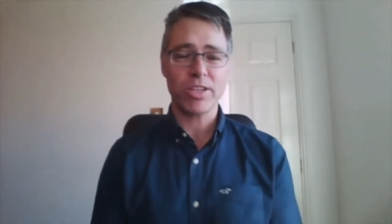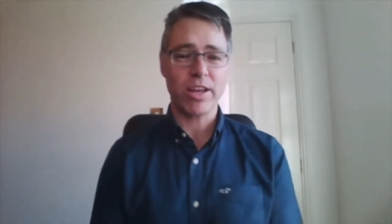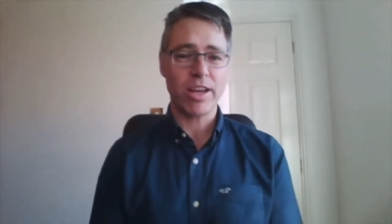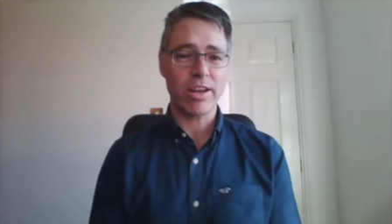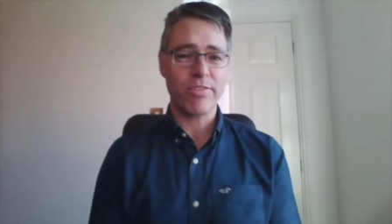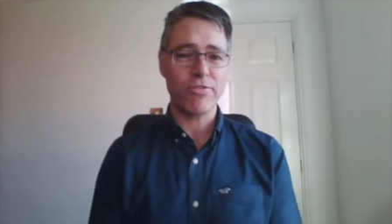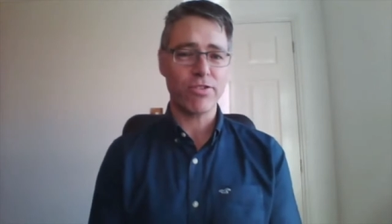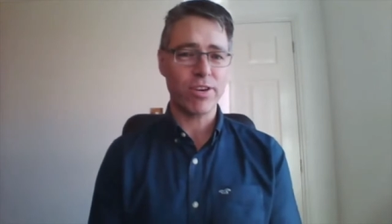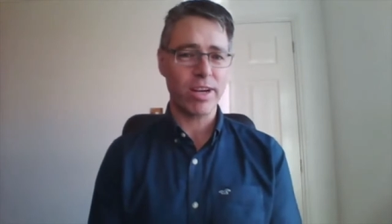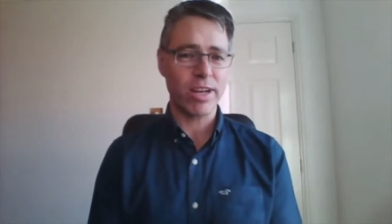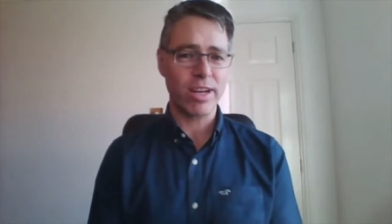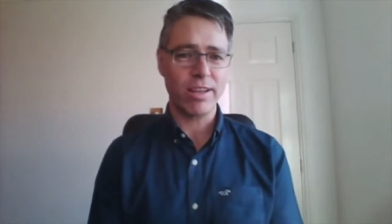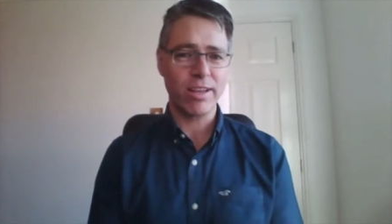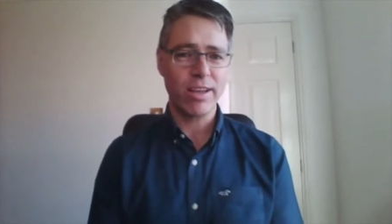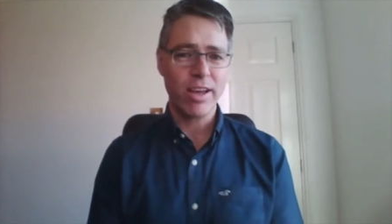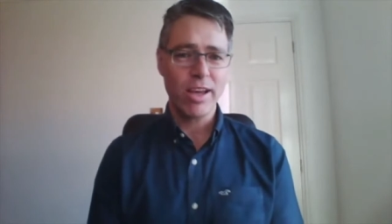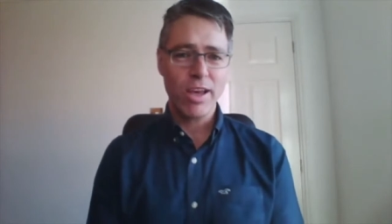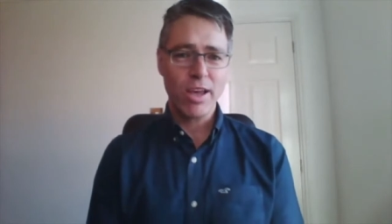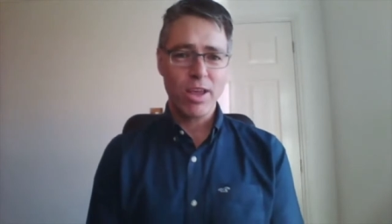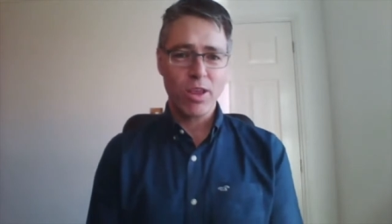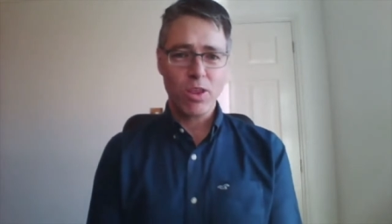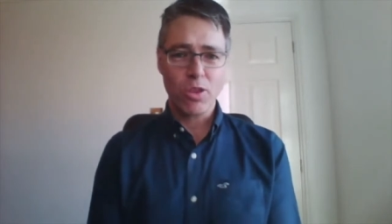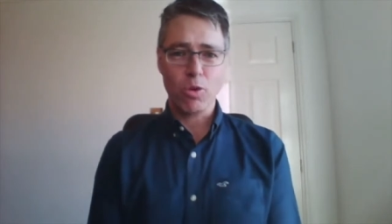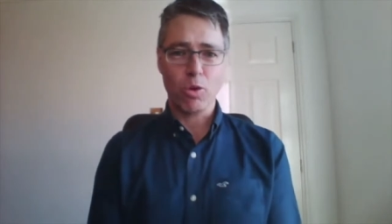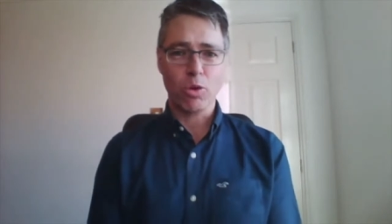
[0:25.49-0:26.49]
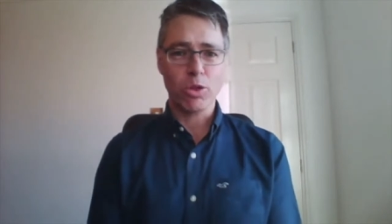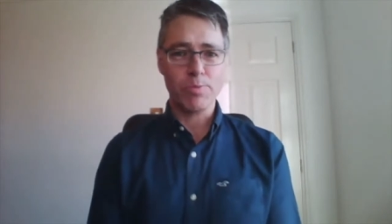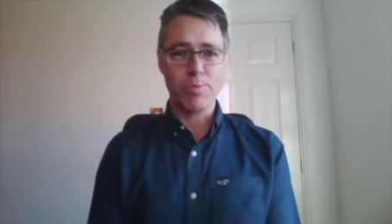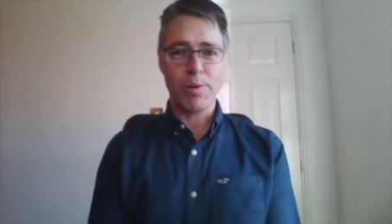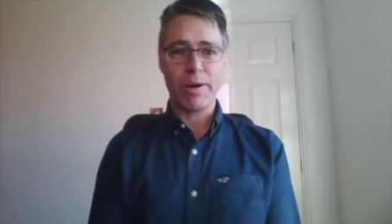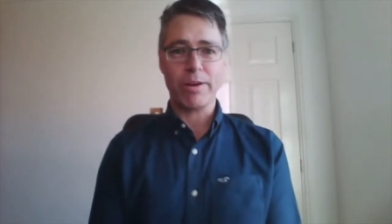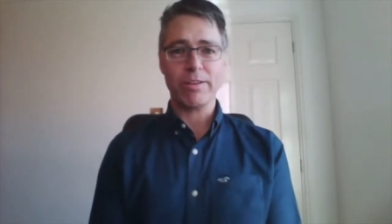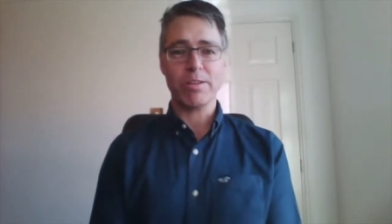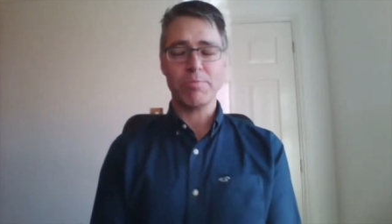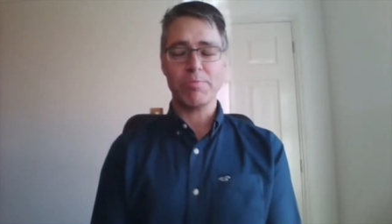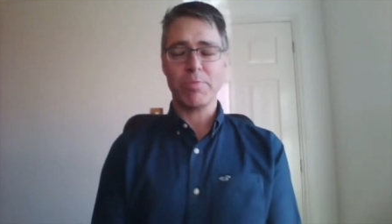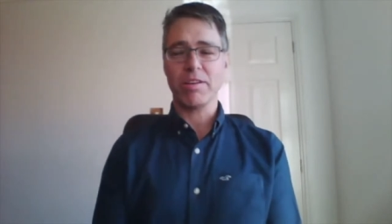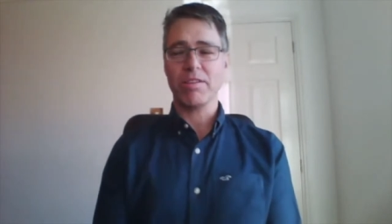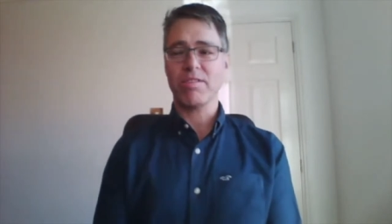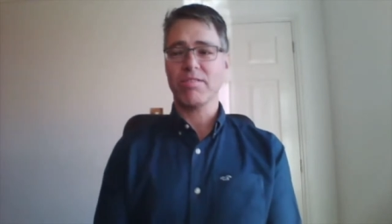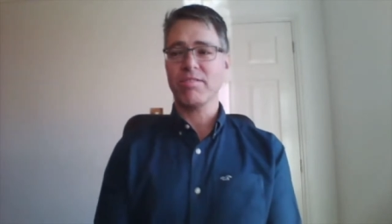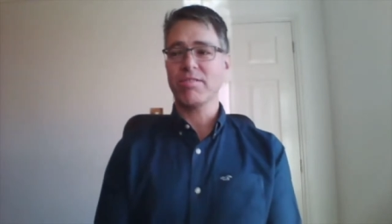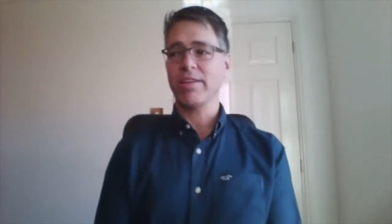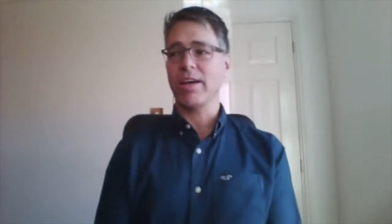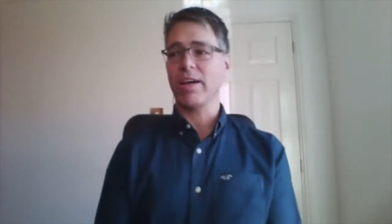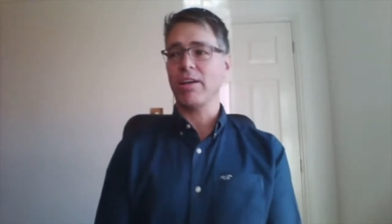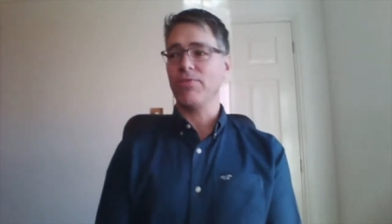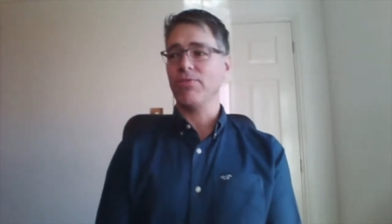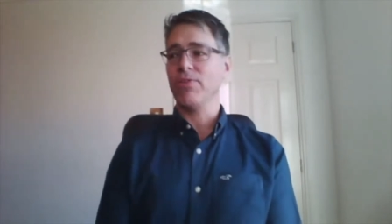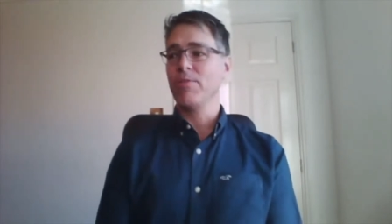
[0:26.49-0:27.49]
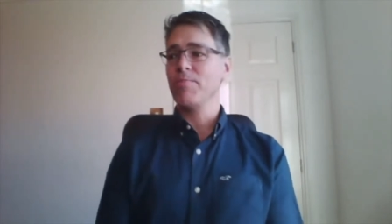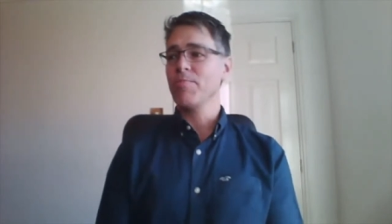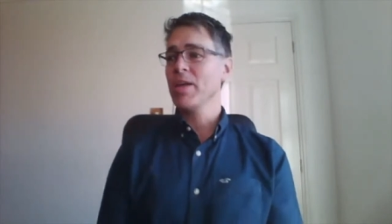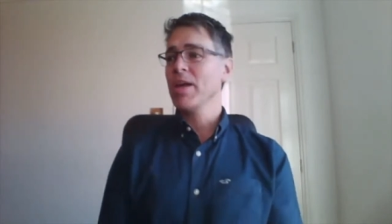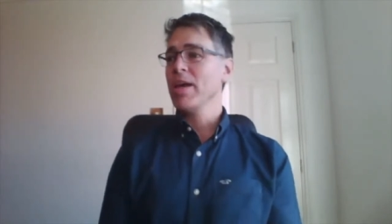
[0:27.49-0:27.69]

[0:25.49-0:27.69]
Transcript: I never really thought about it myself.